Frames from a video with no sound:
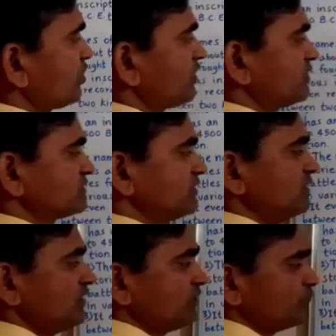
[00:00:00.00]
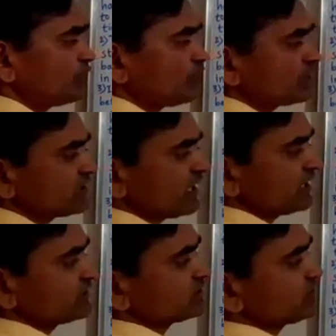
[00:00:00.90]
orders. Fourth
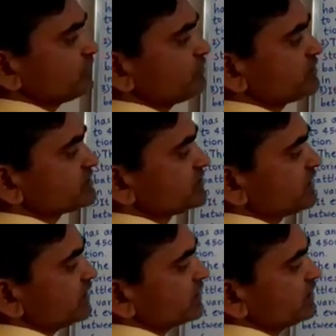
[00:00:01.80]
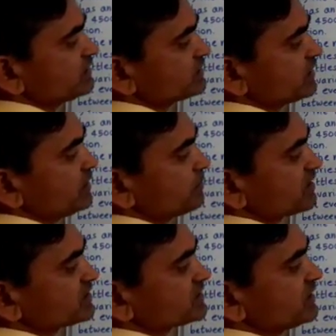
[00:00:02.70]
characteristic we will see here, history
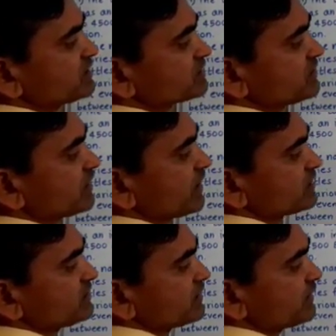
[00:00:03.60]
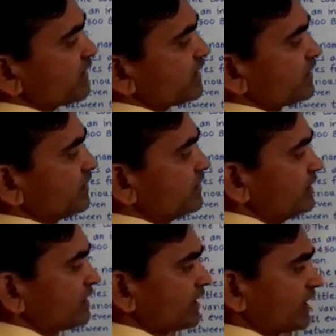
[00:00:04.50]
presents a trajectory
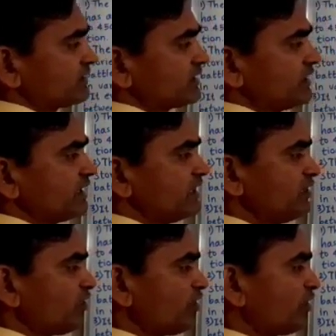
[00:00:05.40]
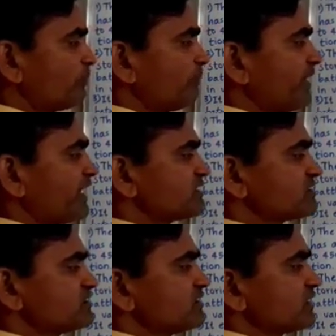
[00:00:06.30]
of man's
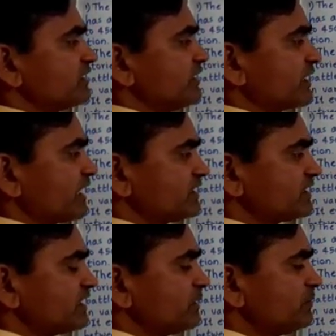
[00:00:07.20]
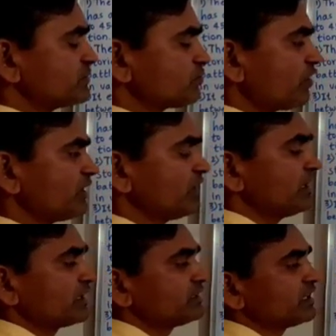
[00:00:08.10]
journey. Trajectory means what?
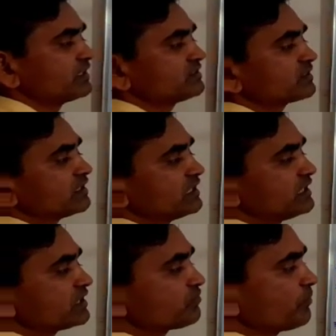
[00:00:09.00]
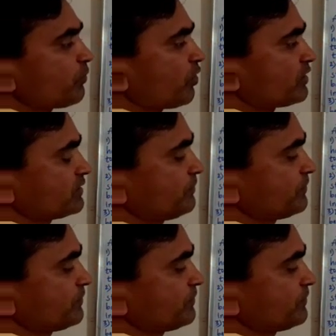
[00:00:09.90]
That is a curve path.